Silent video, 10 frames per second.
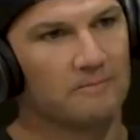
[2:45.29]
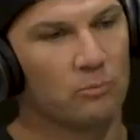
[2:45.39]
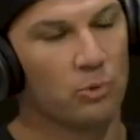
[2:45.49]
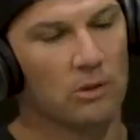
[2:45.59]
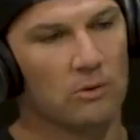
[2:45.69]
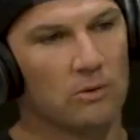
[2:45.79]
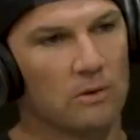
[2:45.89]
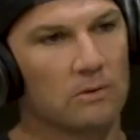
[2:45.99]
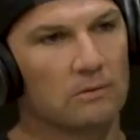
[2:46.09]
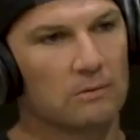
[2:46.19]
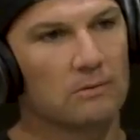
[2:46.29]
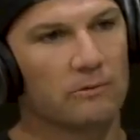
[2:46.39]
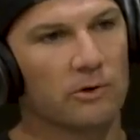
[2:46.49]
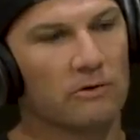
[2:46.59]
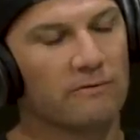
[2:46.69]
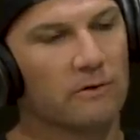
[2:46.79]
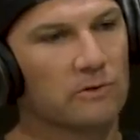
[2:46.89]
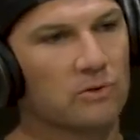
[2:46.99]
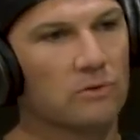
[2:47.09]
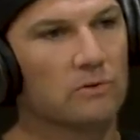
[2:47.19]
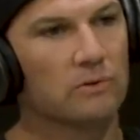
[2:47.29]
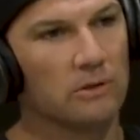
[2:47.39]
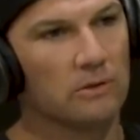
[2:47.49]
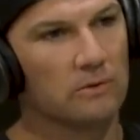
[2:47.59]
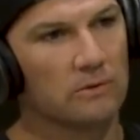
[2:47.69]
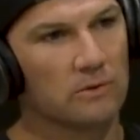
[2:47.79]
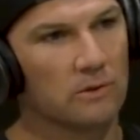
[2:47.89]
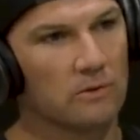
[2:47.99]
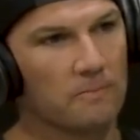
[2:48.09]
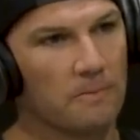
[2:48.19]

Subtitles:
we all follow suit, you know. So